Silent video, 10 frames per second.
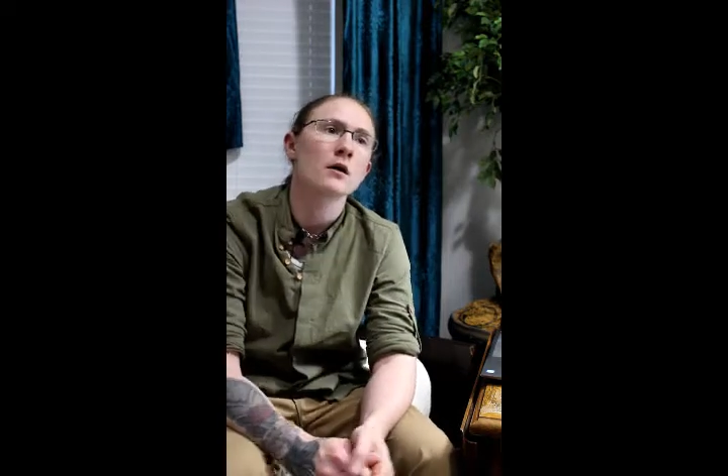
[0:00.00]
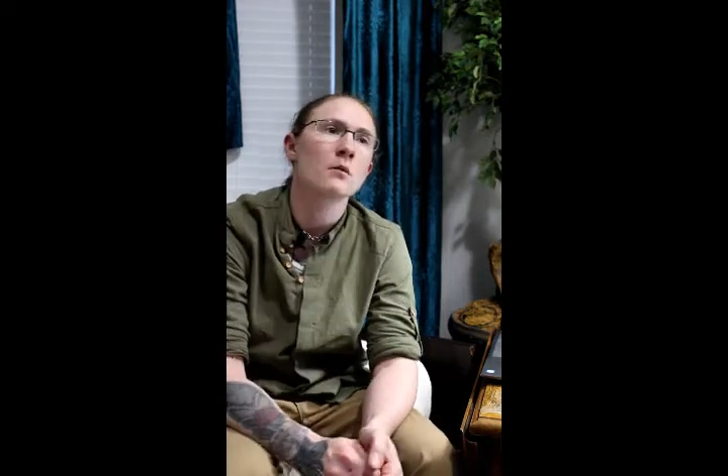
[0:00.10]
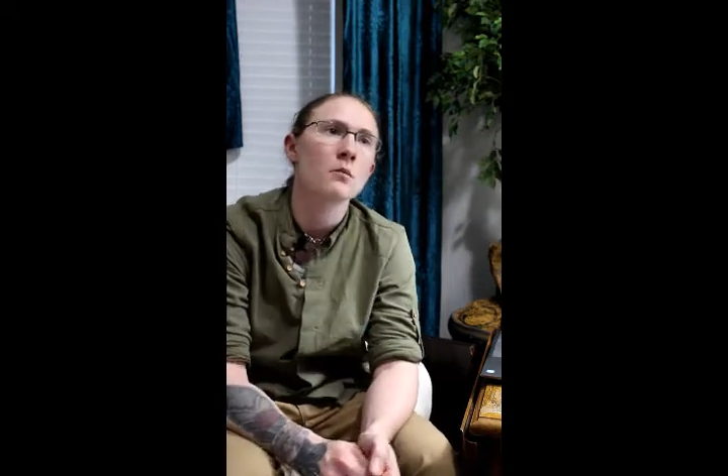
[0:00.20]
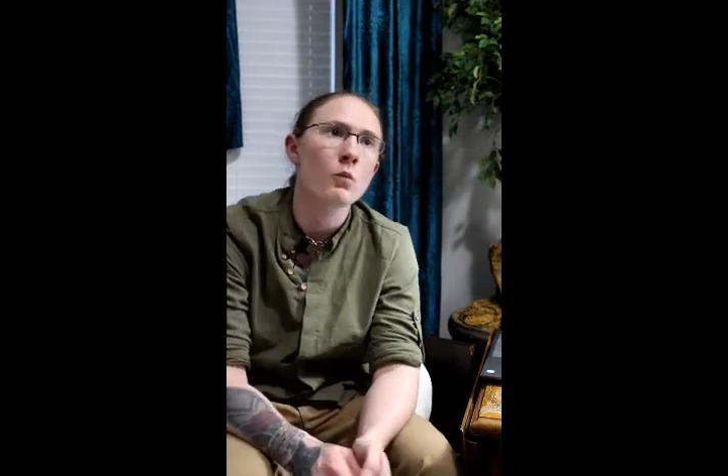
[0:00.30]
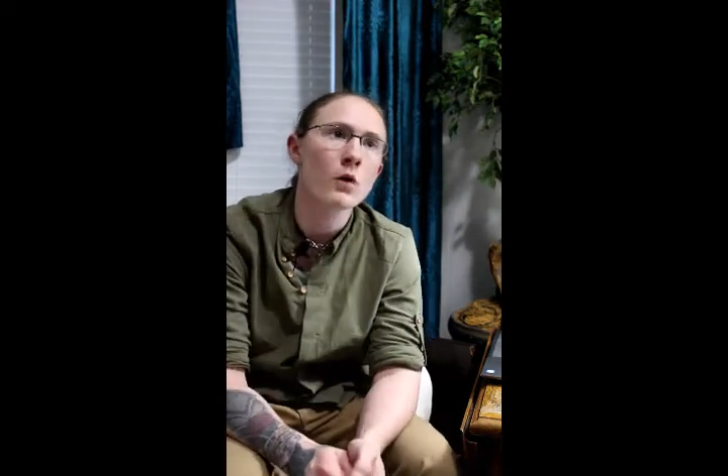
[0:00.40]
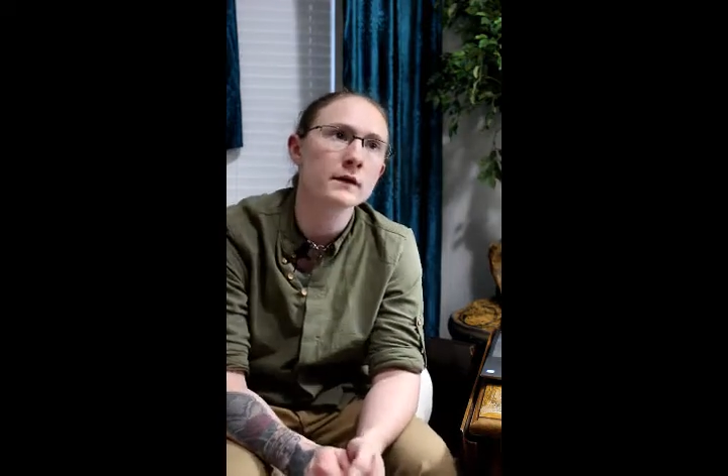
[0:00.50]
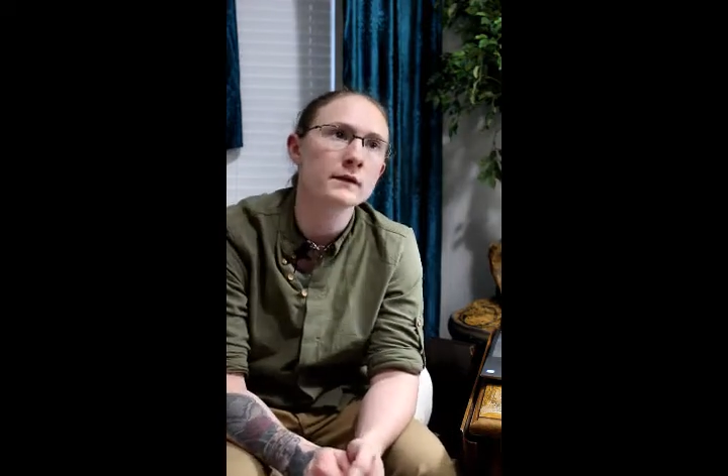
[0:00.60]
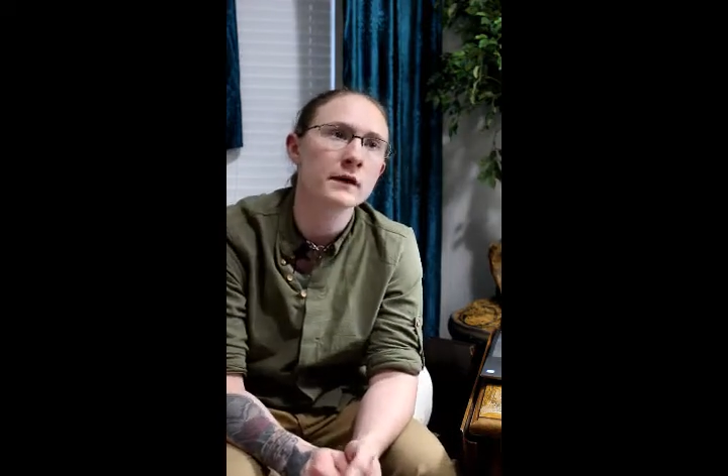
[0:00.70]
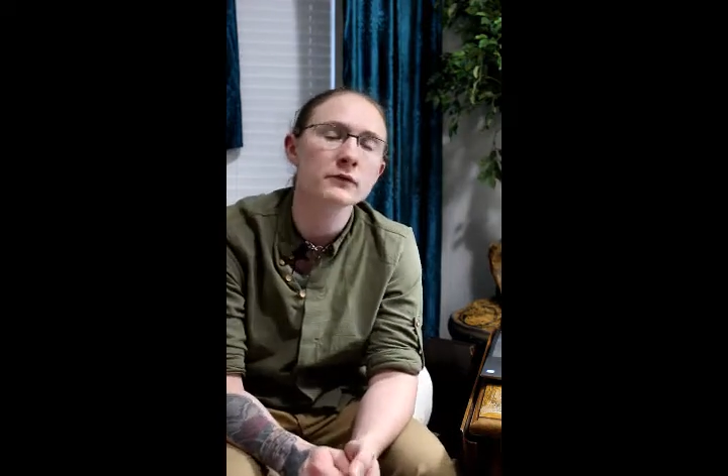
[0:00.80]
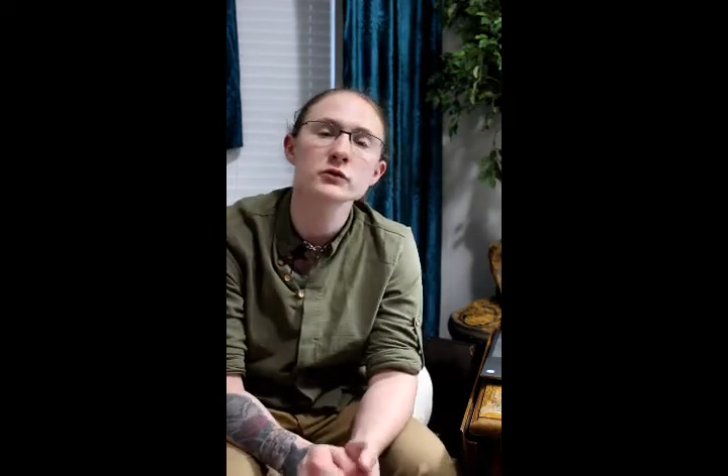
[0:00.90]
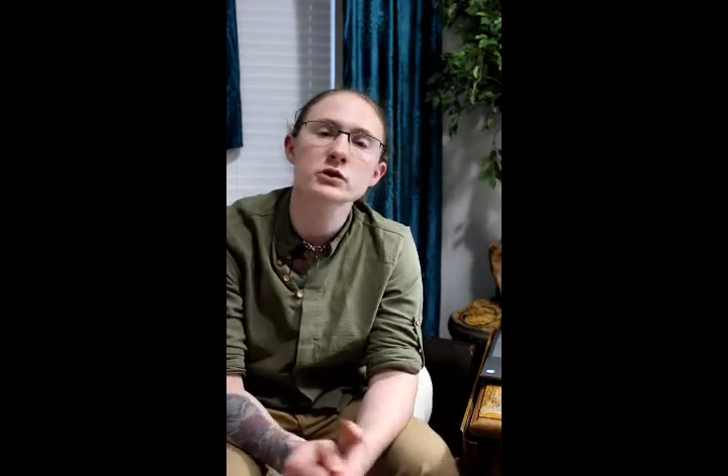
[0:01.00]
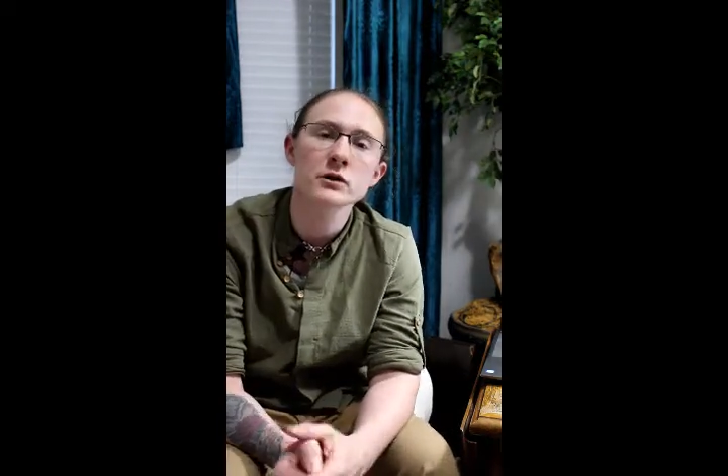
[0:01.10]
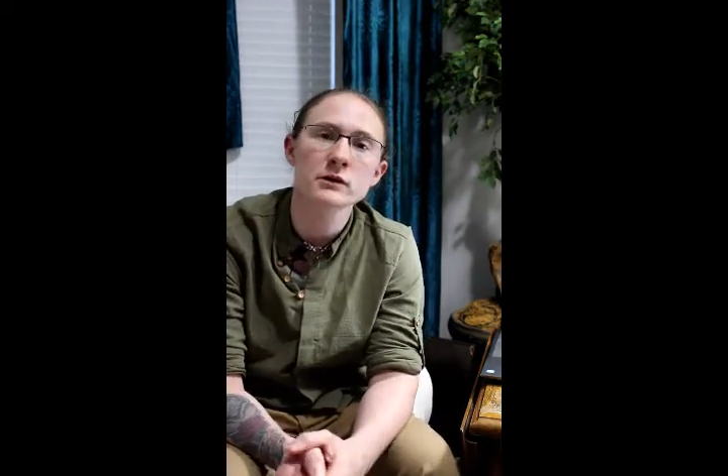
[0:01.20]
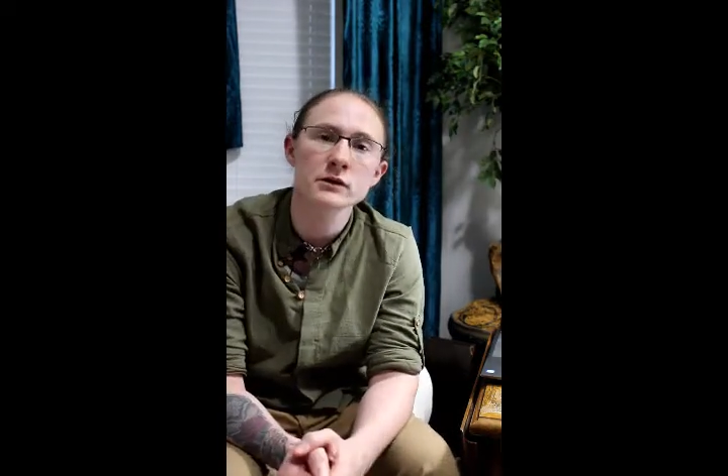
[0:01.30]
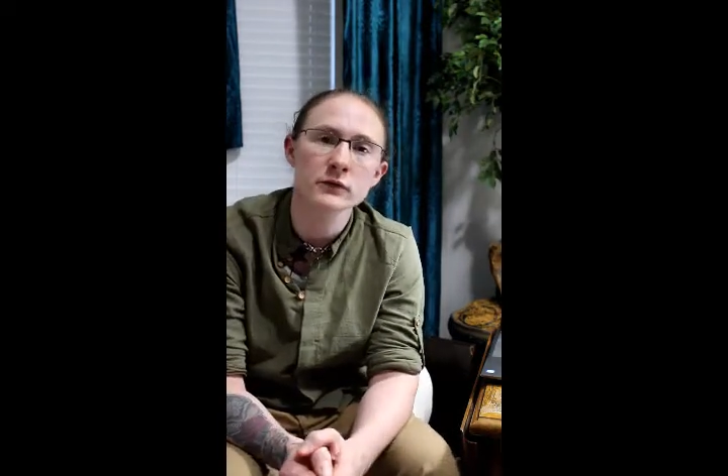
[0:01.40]
what
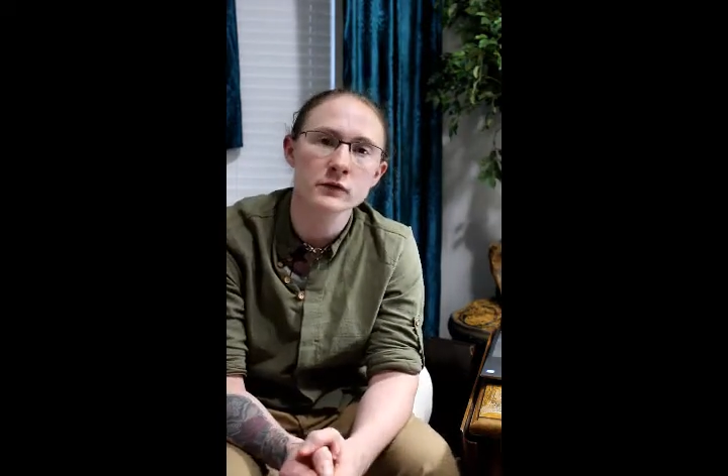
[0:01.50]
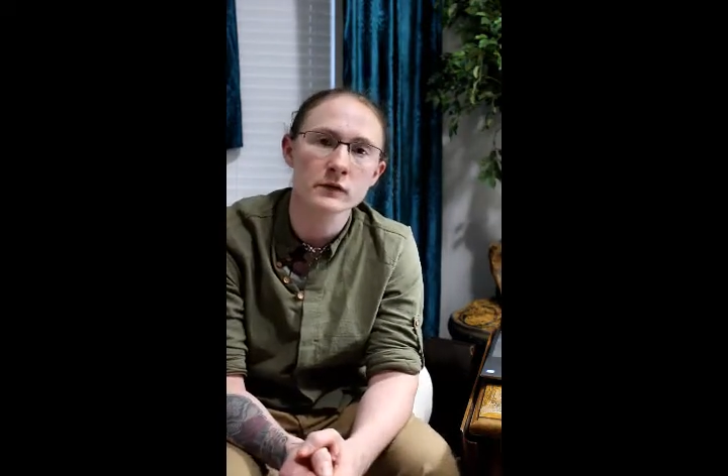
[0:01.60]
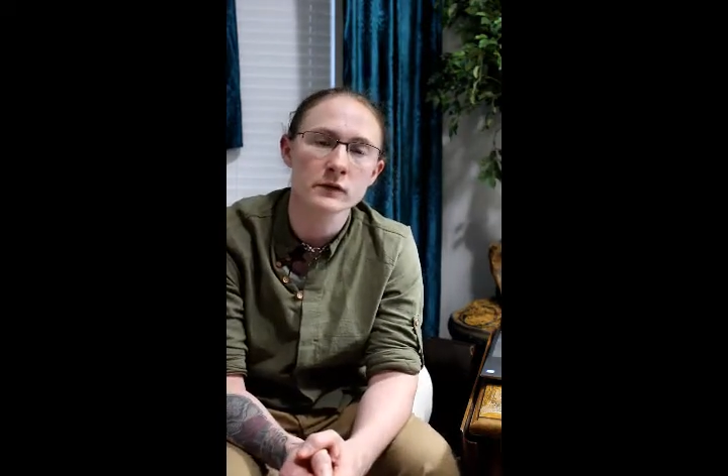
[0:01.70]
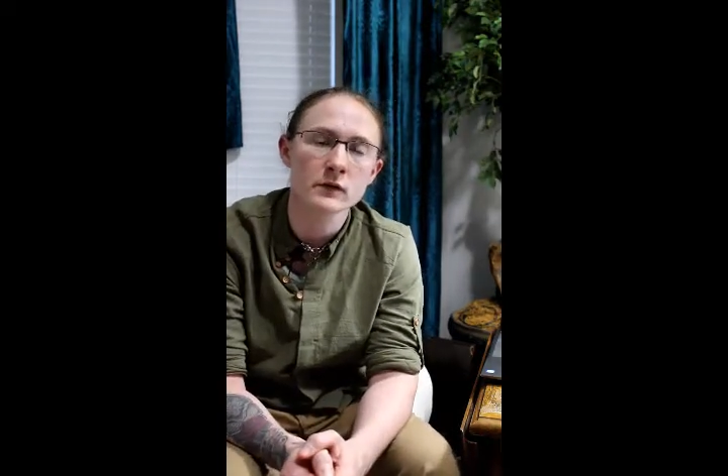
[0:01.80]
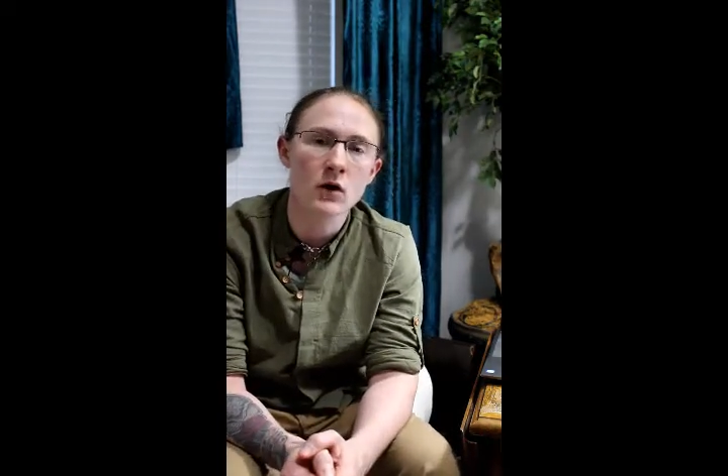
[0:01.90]
evolutionary differences